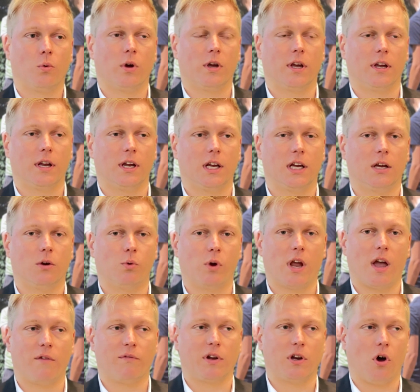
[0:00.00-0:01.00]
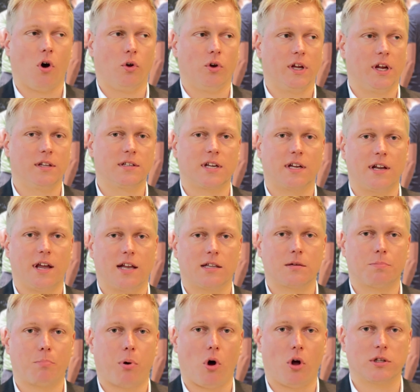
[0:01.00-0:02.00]
We have an own
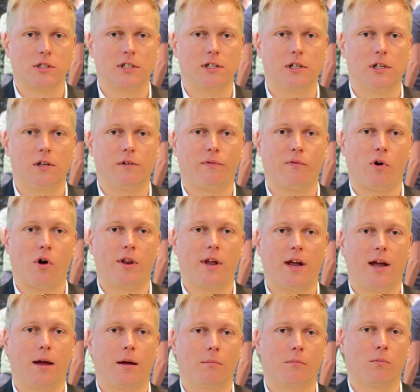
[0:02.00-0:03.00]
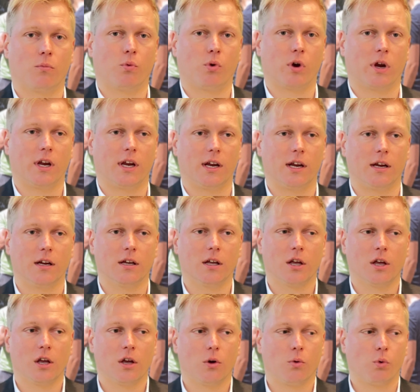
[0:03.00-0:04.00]
internet portal for them. We
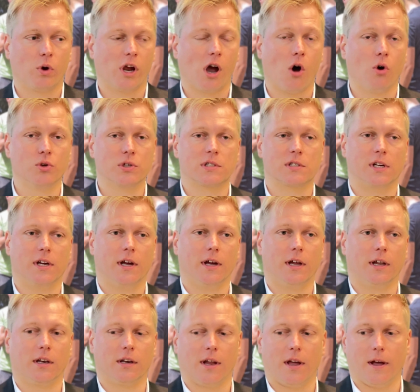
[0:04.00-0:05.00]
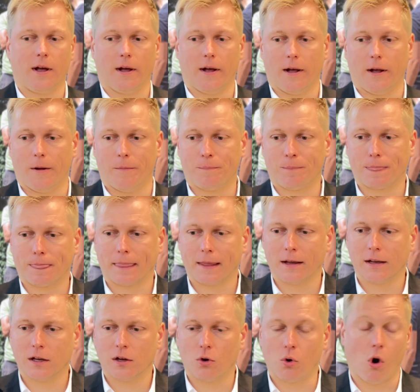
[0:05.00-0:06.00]
host
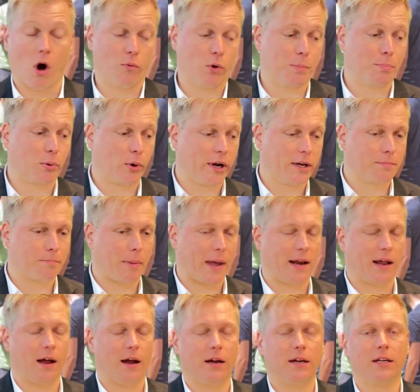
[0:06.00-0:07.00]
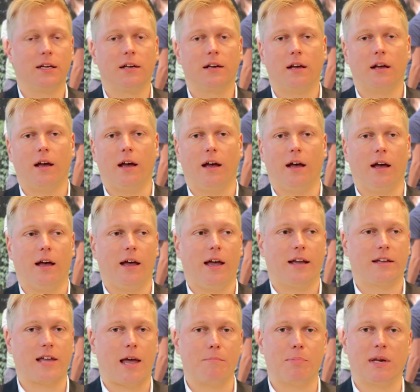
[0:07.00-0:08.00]
or we print better a
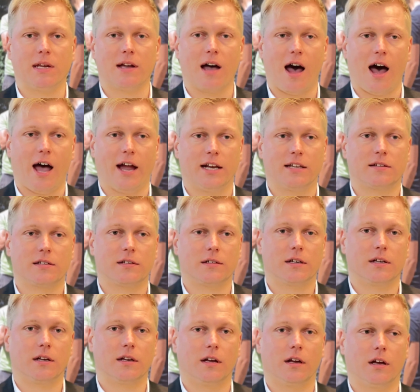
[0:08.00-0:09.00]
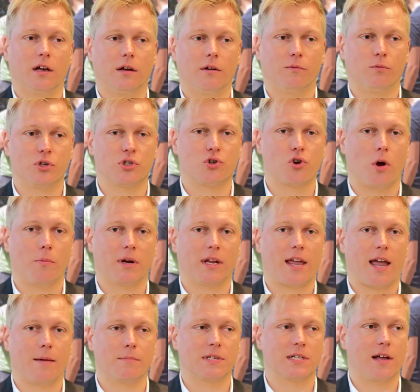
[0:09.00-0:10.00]
camping guide with German
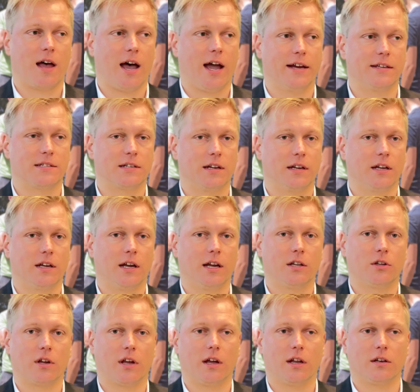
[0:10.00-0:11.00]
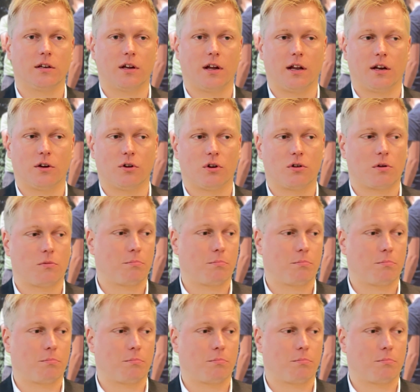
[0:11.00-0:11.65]
campsites in it, and